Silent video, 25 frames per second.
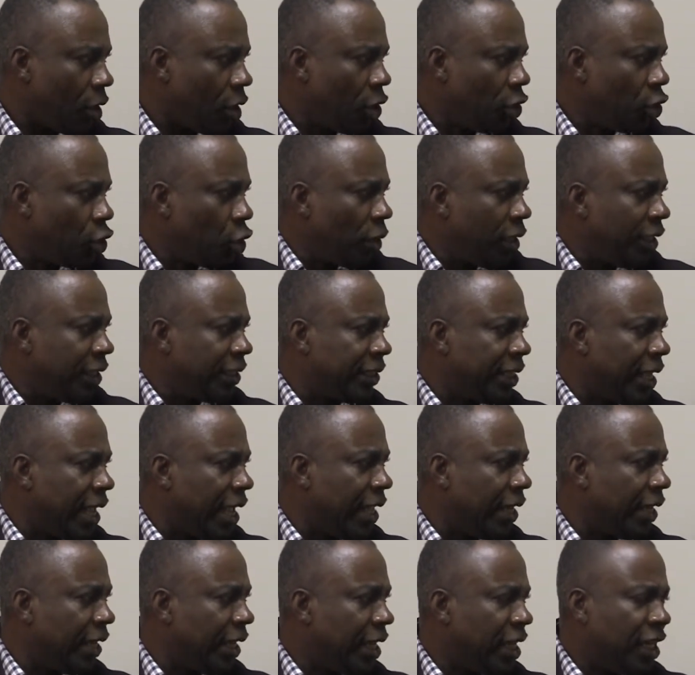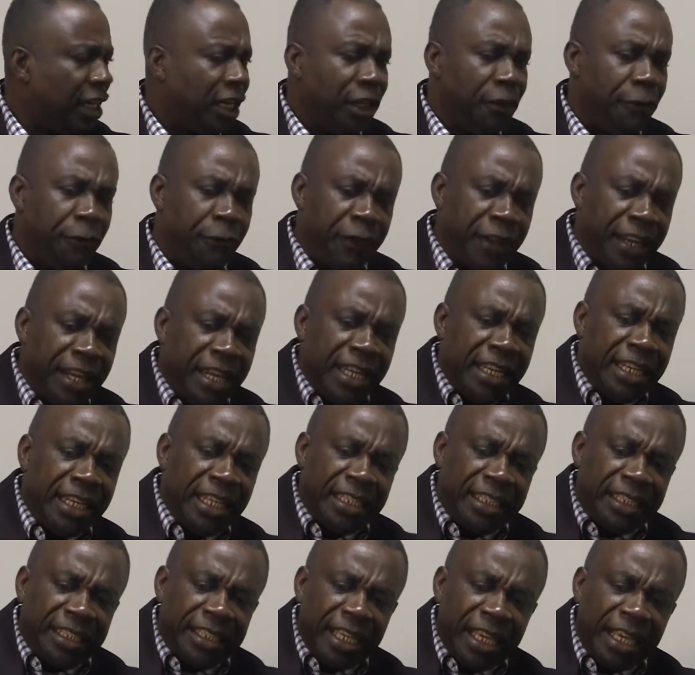you understand, revealing
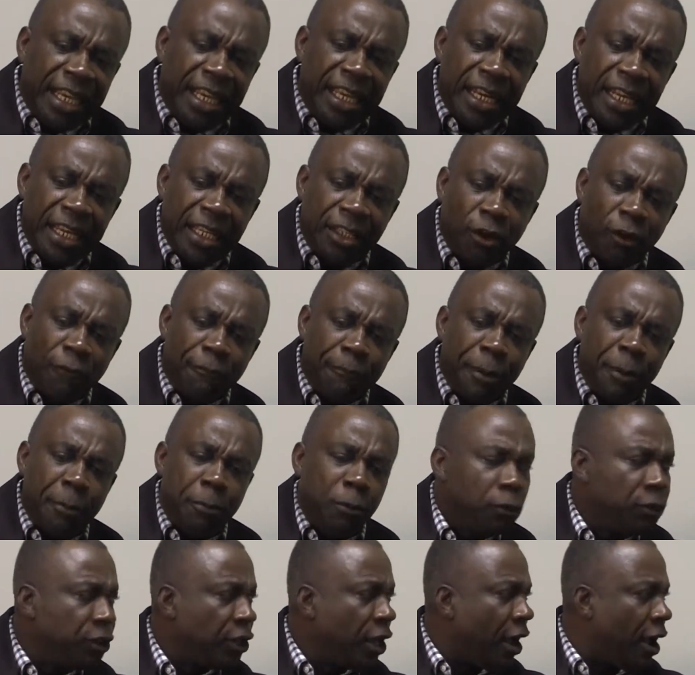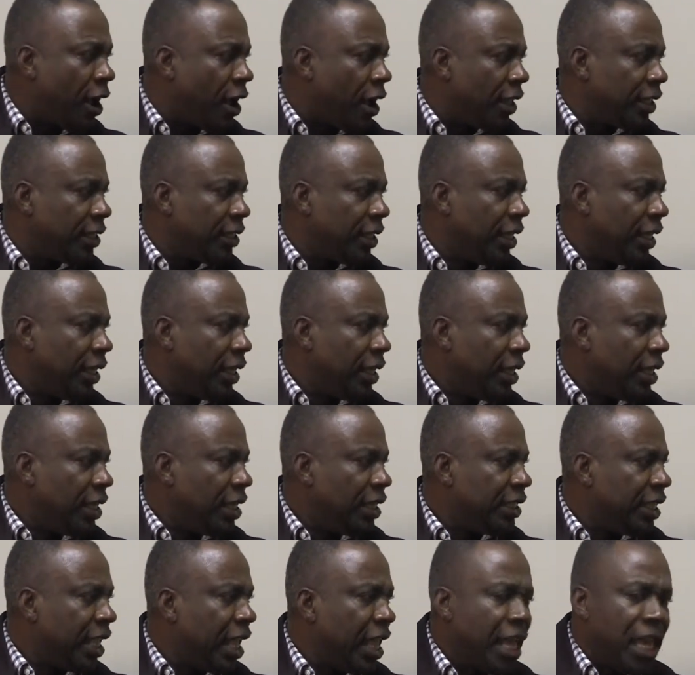the secret of people's heart.
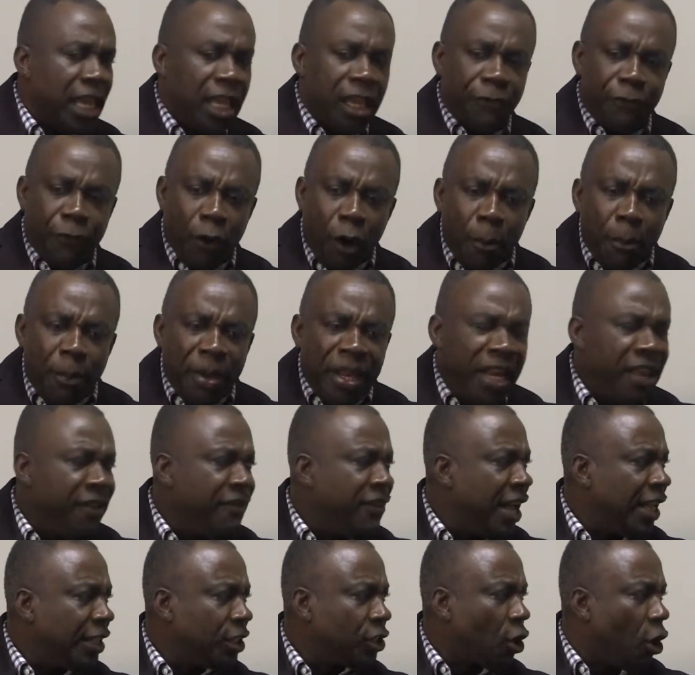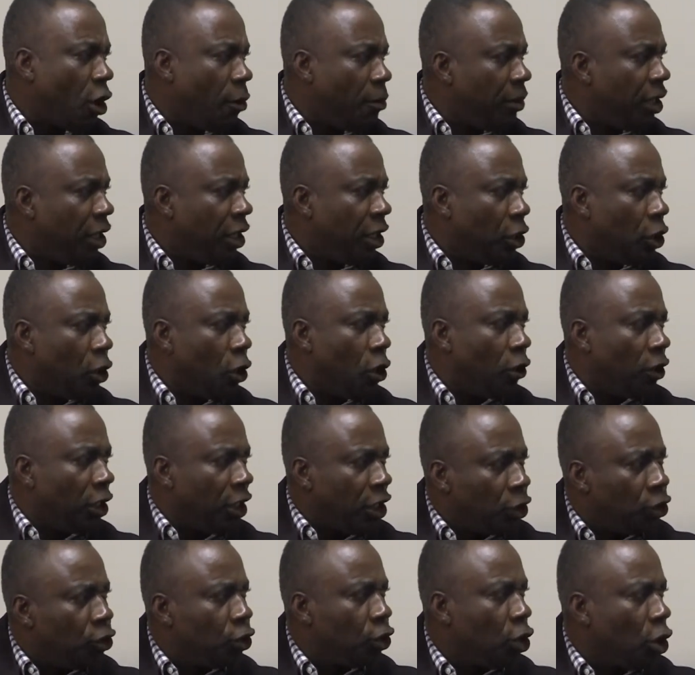He said, if unbelievers come, you know,
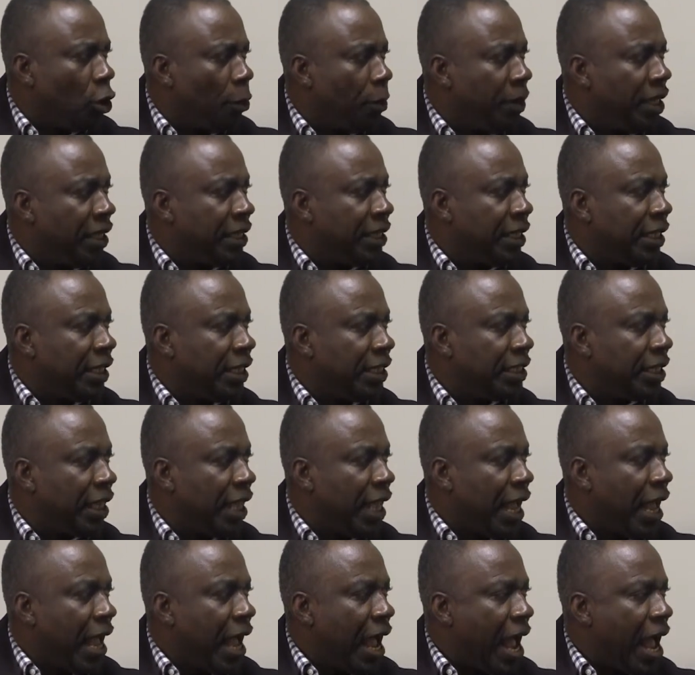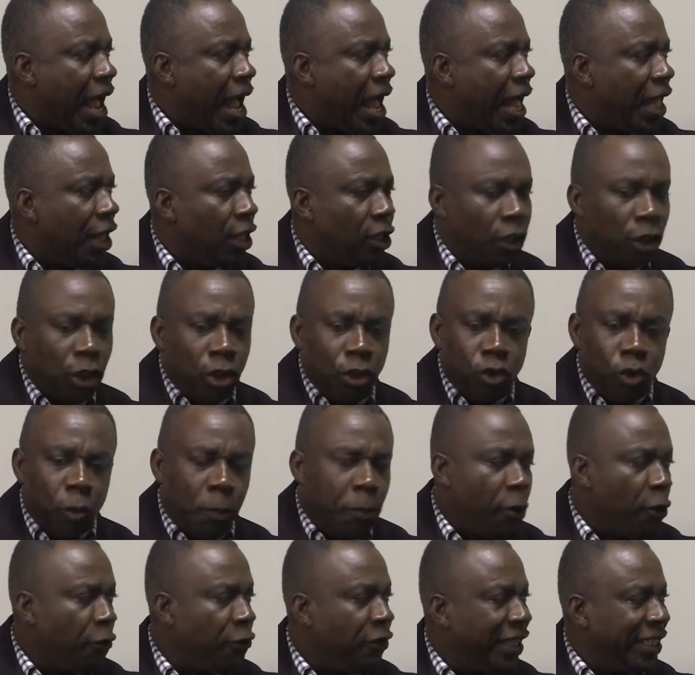into your meetings and you
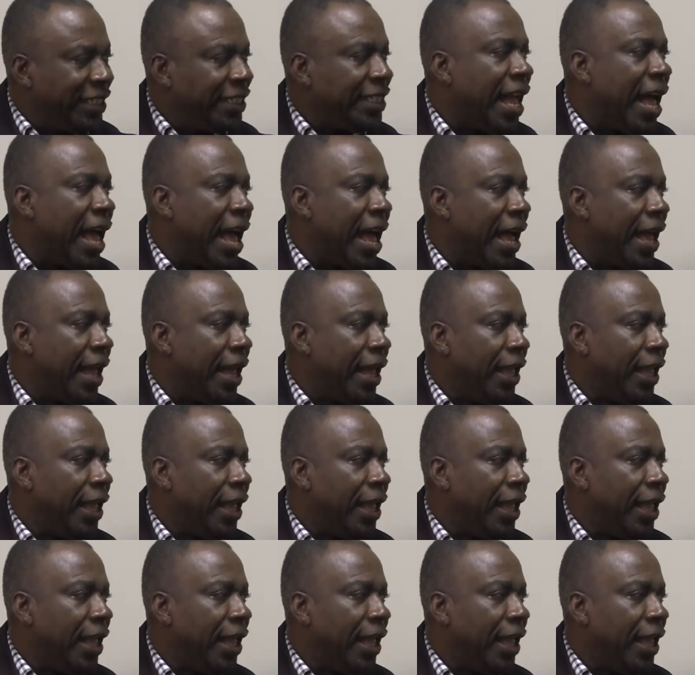prophesy,